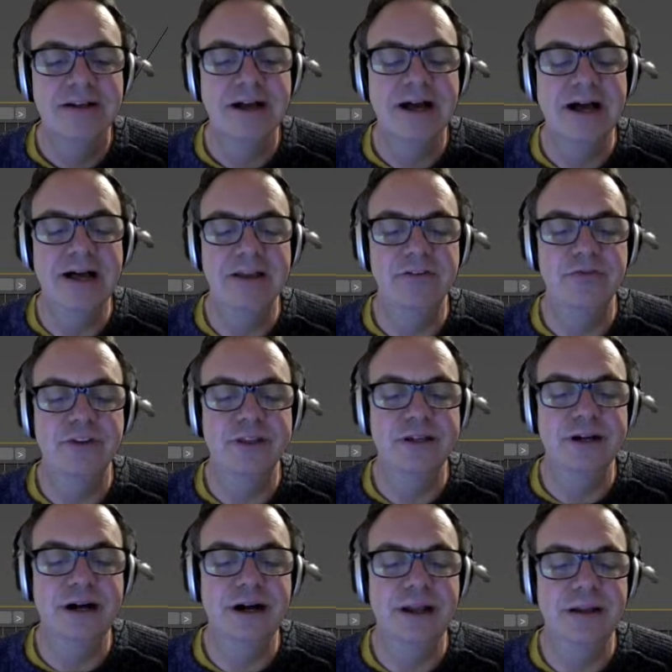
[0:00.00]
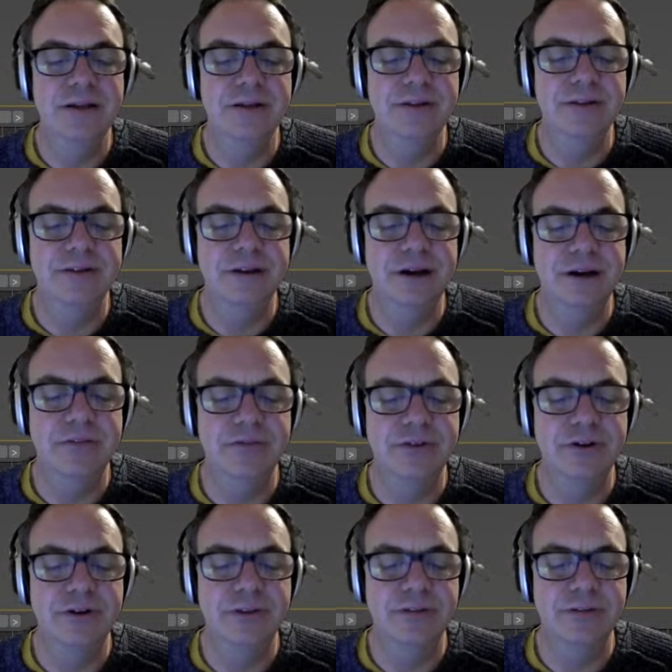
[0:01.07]
And for the garland, I've
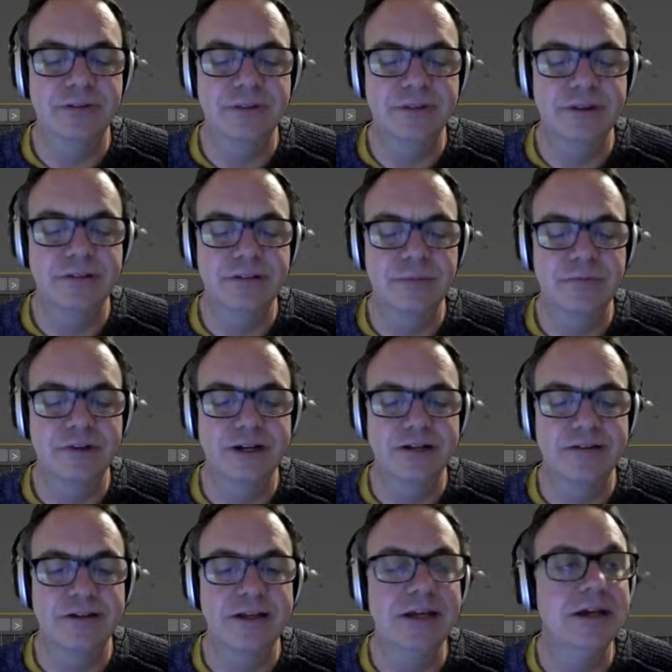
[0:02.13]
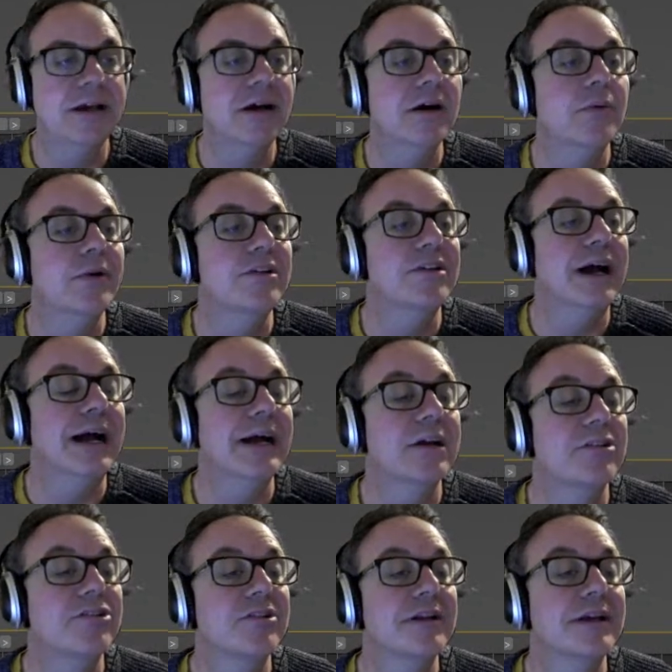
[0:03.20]
got this object here, which
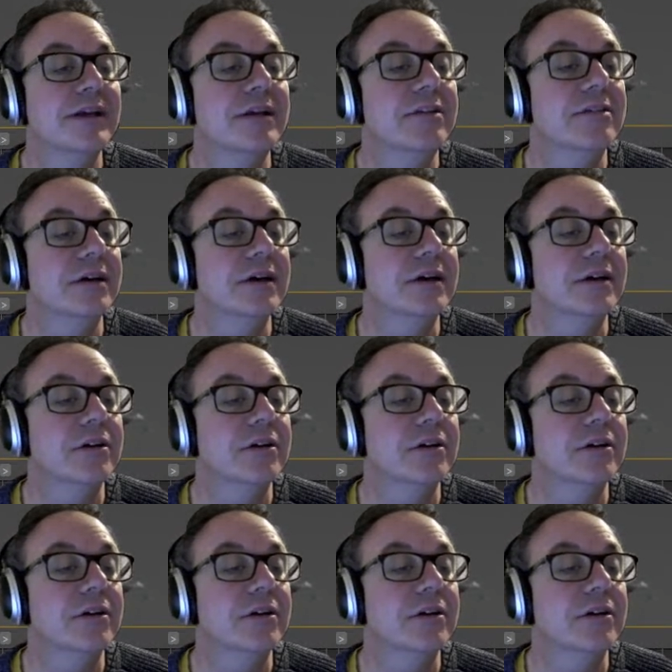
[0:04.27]
actually is a